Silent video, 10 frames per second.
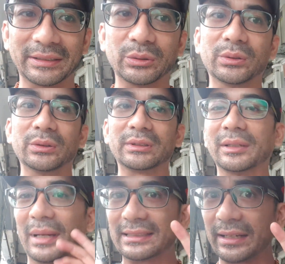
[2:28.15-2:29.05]
to
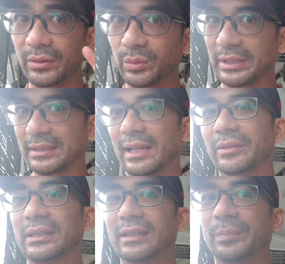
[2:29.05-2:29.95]
Temasek, which is now
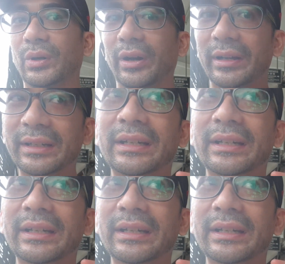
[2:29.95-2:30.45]
Singapore,